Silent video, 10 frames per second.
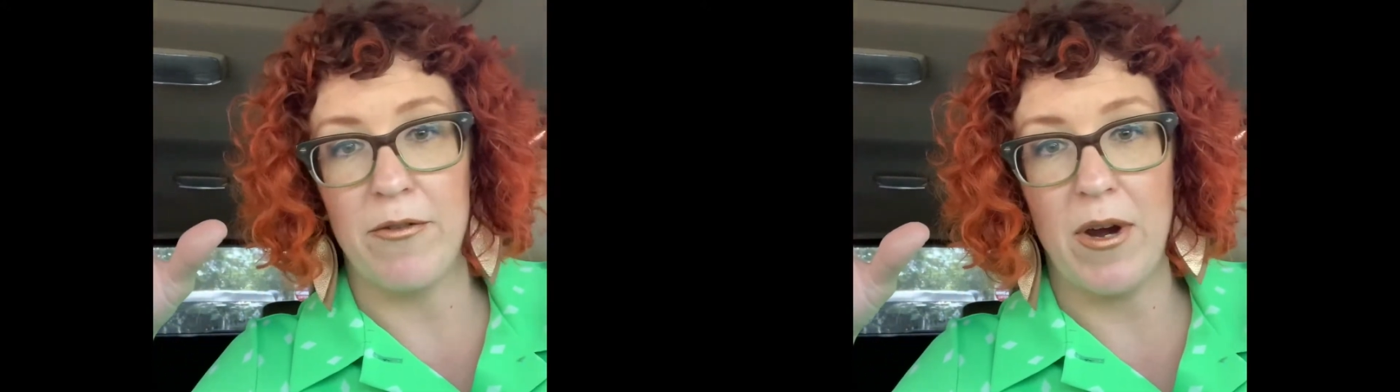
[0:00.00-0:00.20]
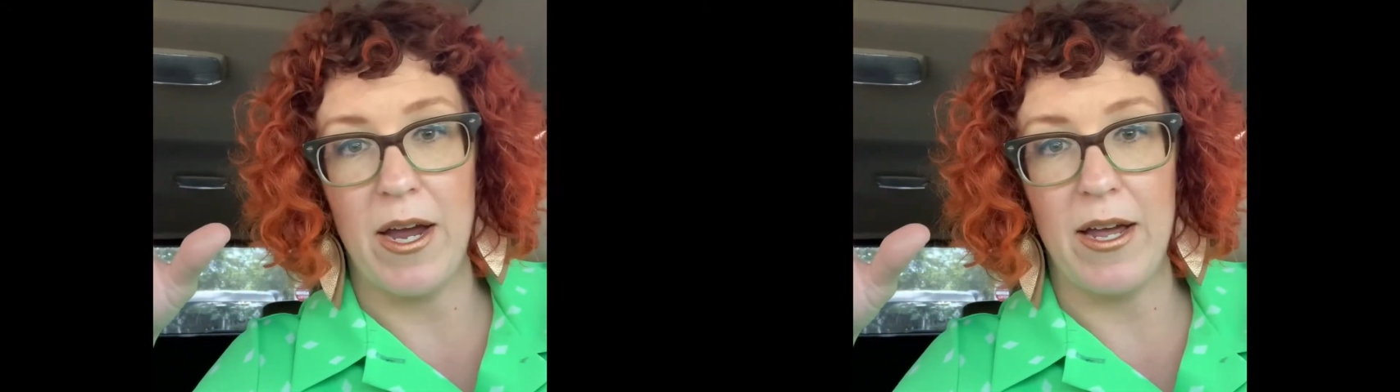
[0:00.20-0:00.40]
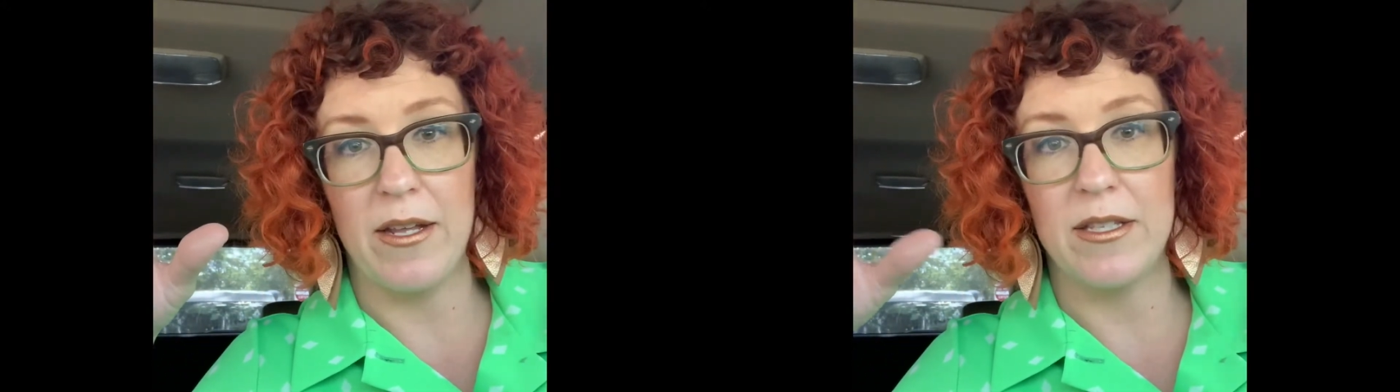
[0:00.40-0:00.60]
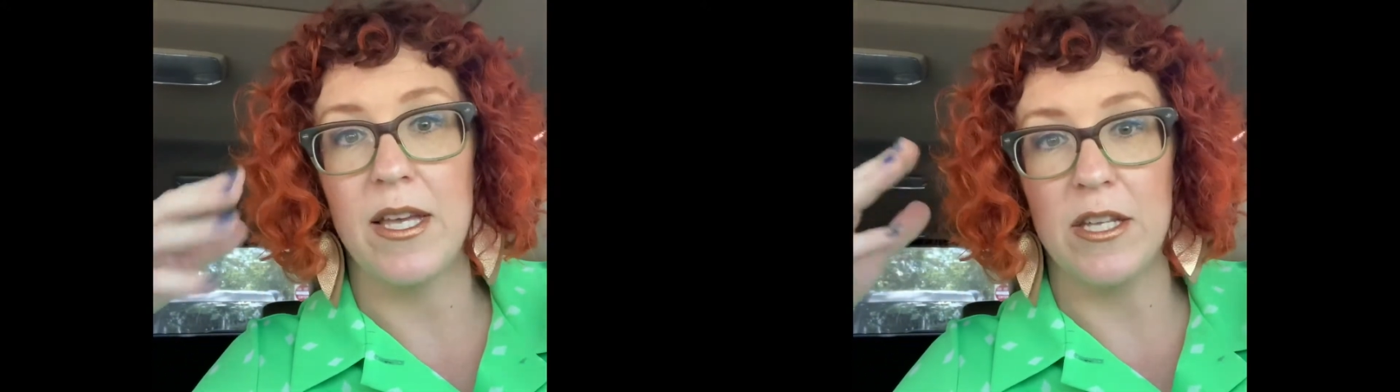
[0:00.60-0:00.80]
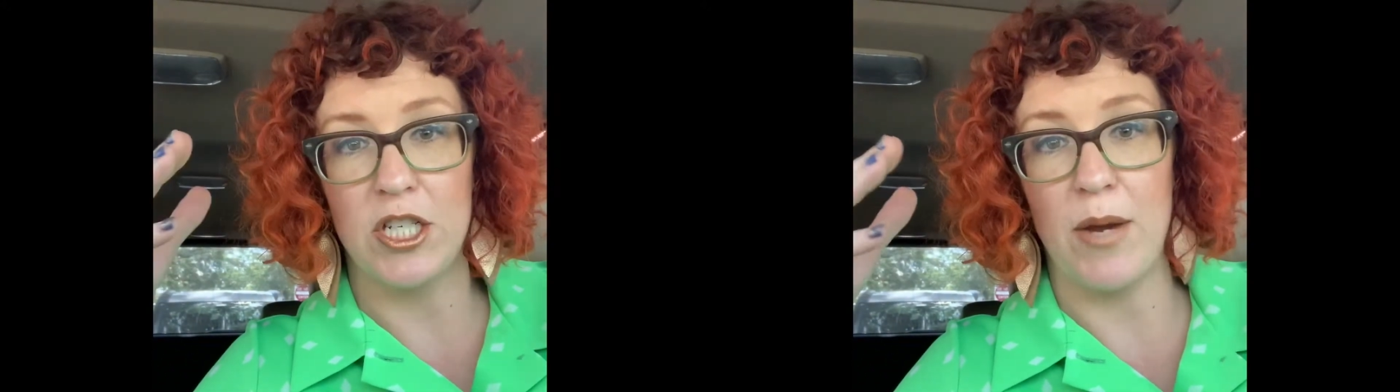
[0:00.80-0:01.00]

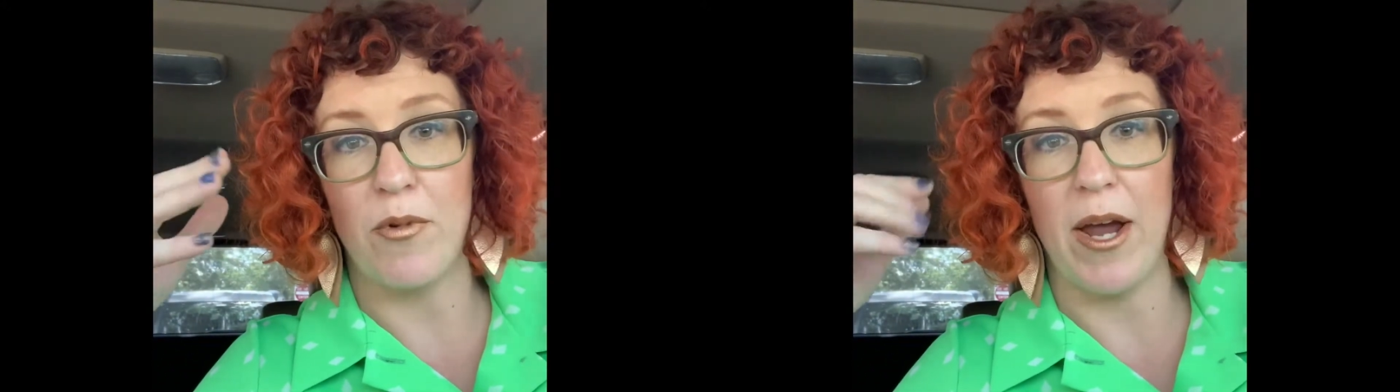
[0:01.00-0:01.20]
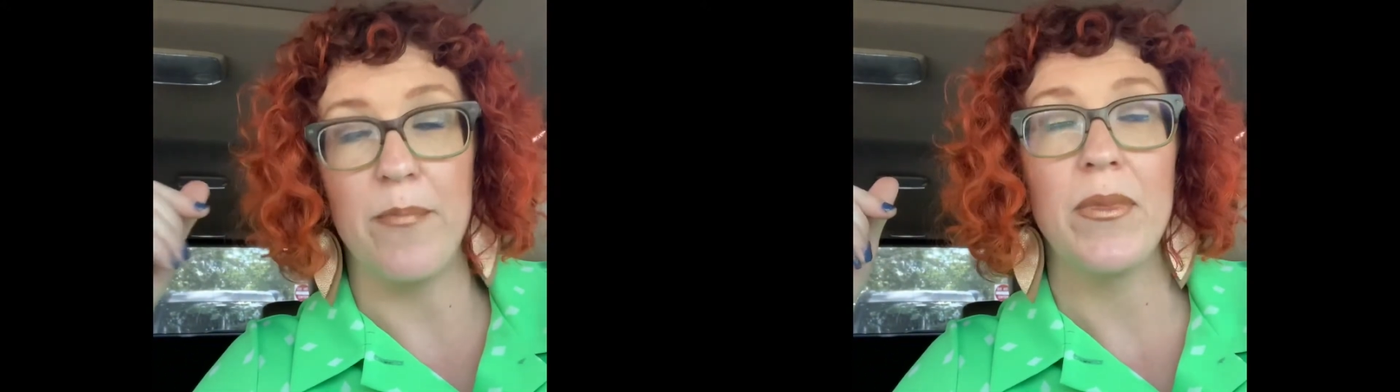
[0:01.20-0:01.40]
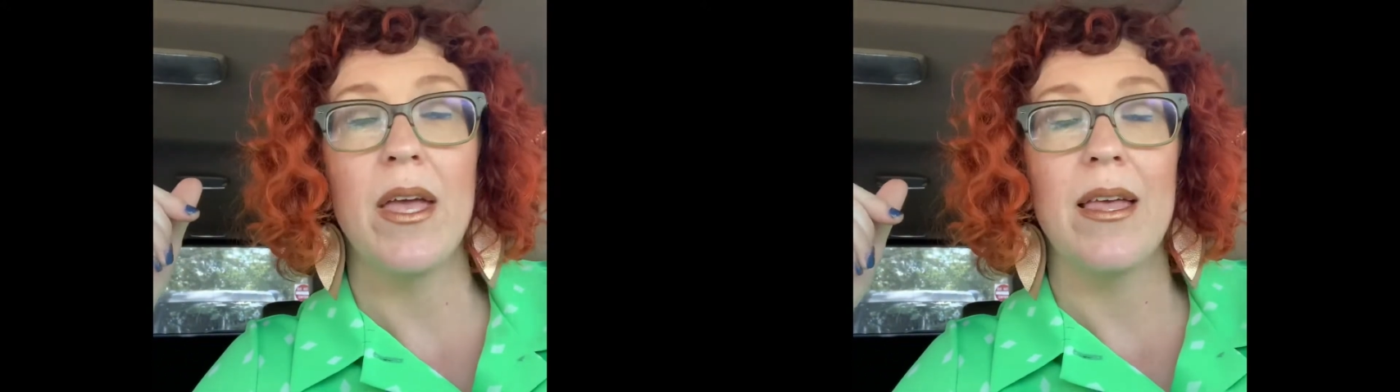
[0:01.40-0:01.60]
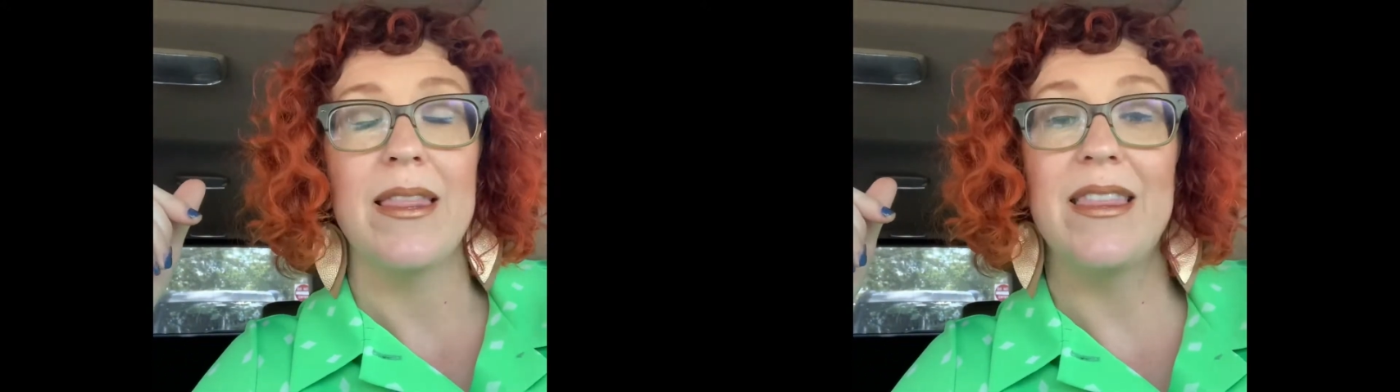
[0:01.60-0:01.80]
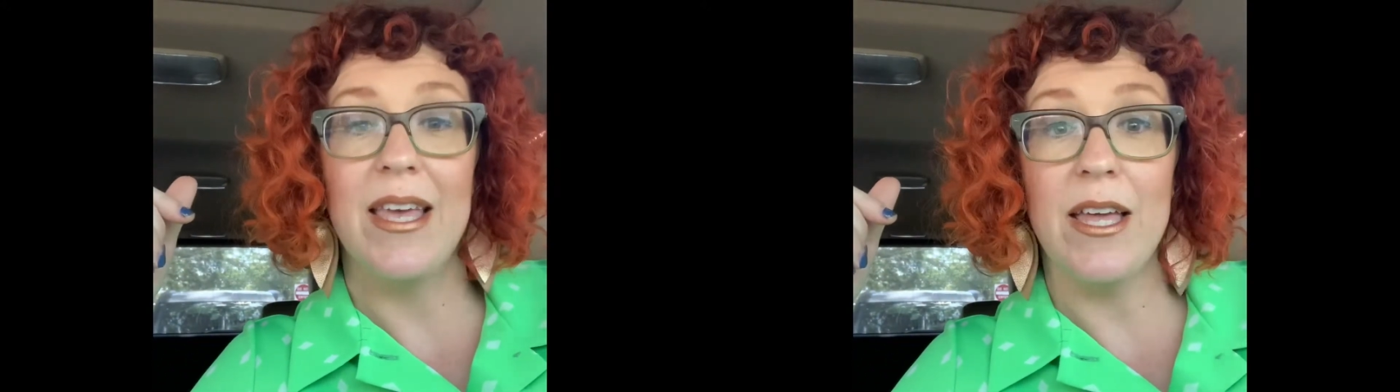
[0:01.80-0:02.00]
right.
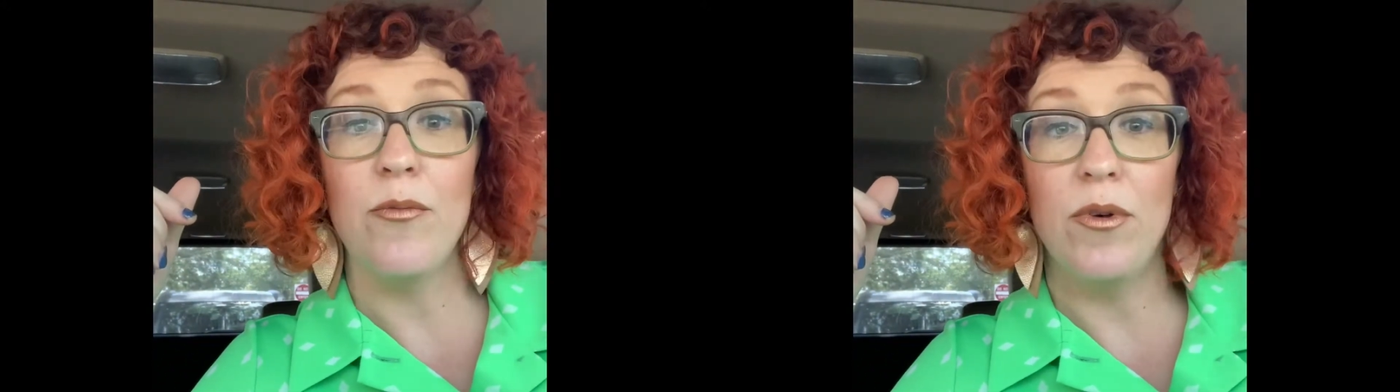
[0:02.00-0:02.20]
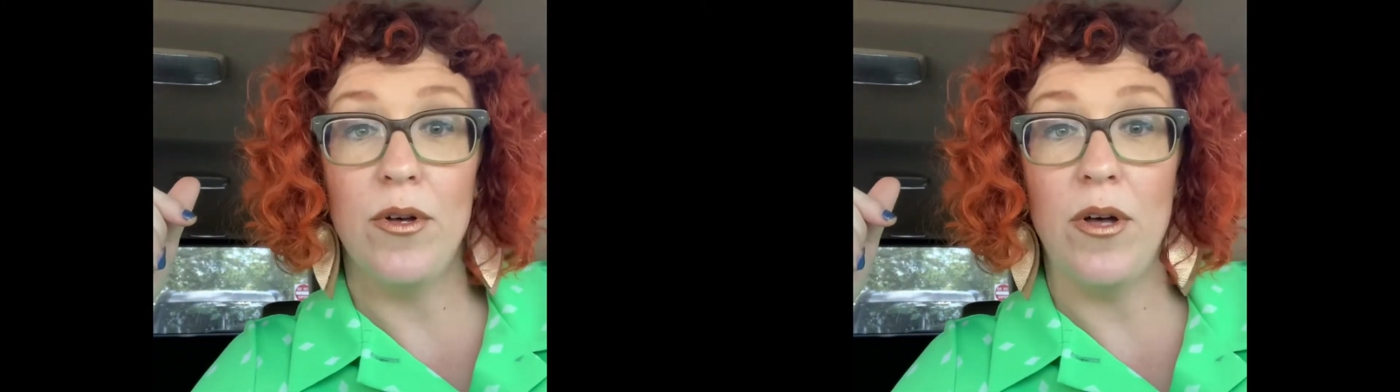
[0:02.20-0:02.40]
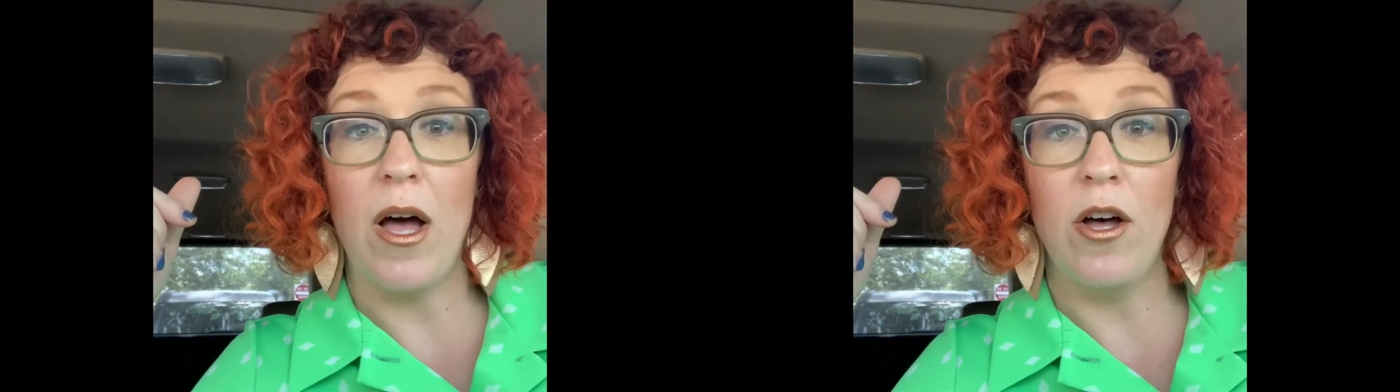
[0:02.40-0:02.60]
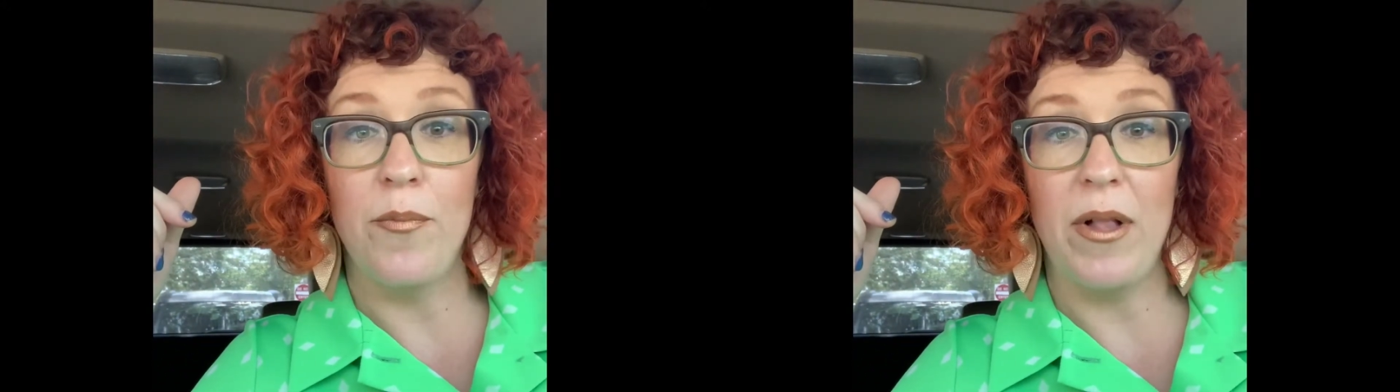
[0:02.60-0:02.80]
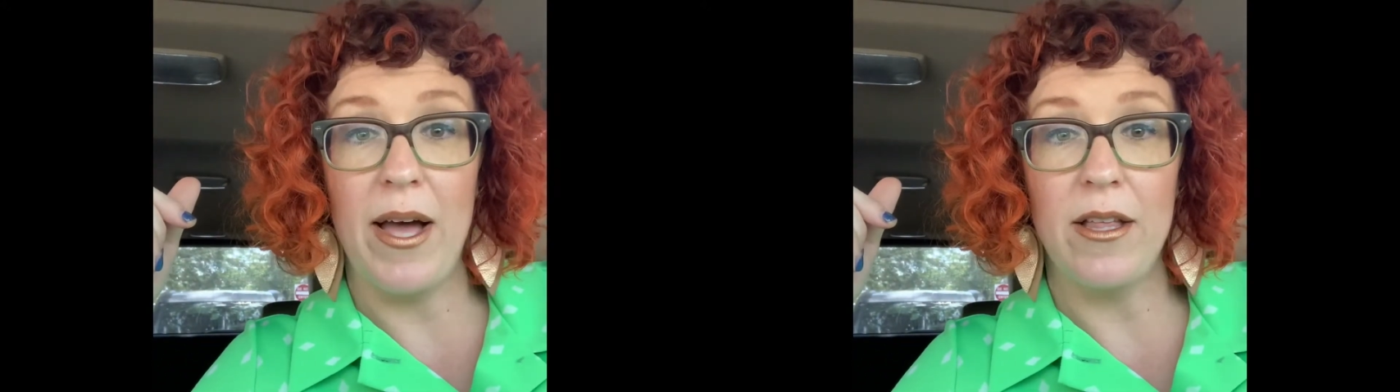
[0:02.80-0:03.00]
Then I'll
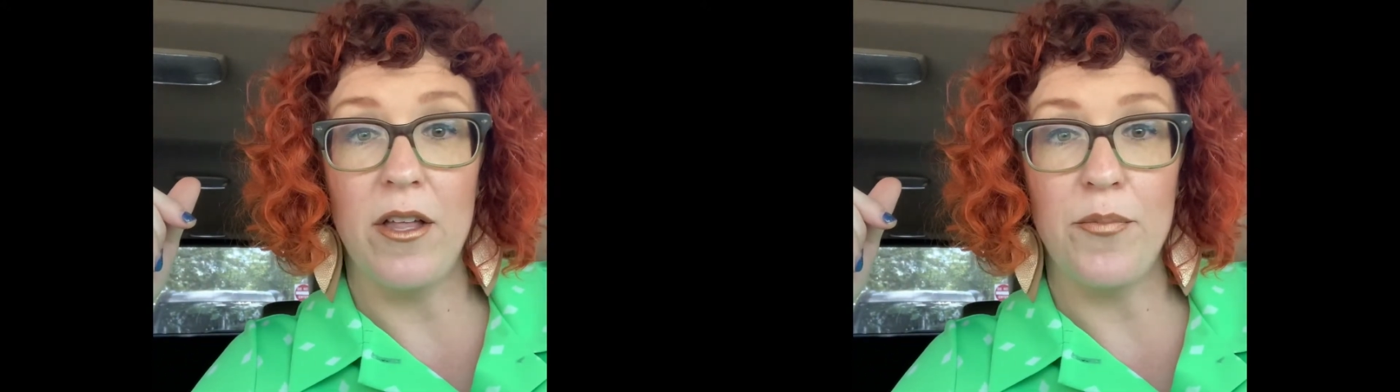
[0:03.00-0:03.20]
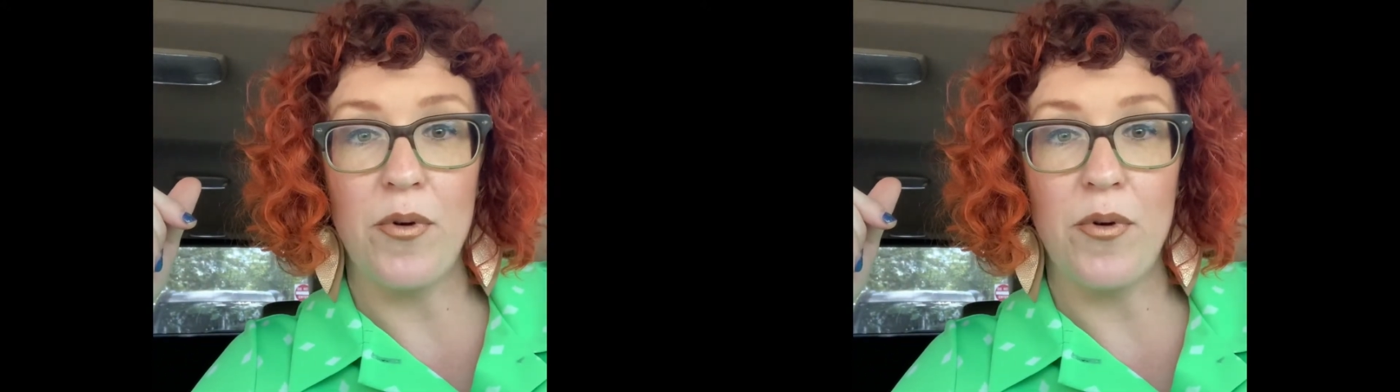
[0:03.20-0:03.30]
apply all the